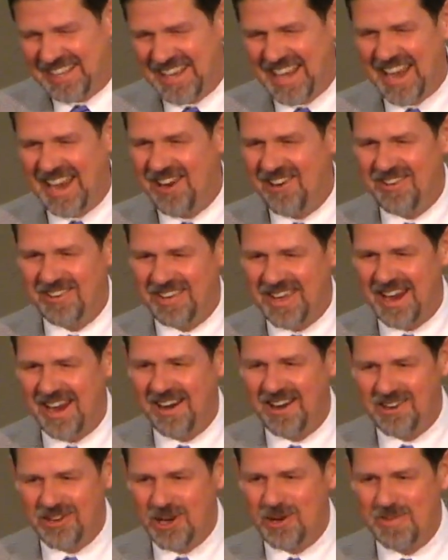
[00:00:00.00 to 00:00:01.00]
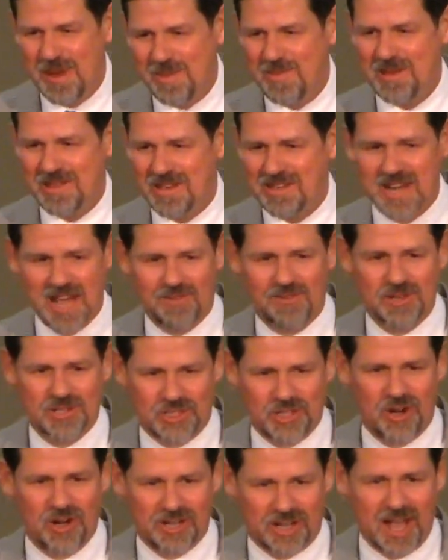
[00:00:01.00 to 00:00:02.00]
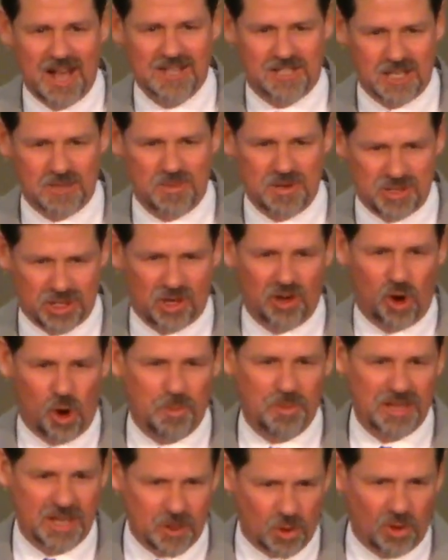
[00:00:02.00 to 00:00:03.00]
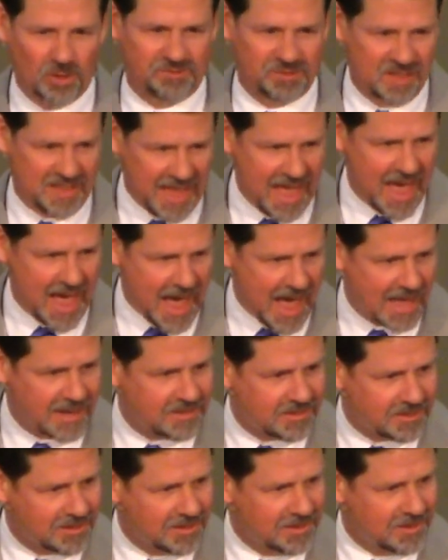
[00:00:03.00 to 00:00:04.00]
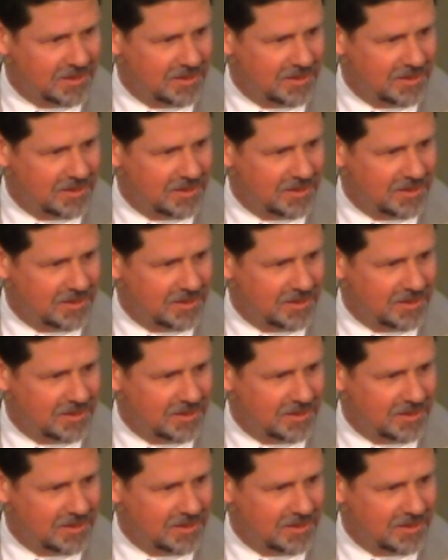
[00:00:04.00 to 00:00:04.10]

I don't care. You may be the devil's third cousin, but you're going to open the door for that.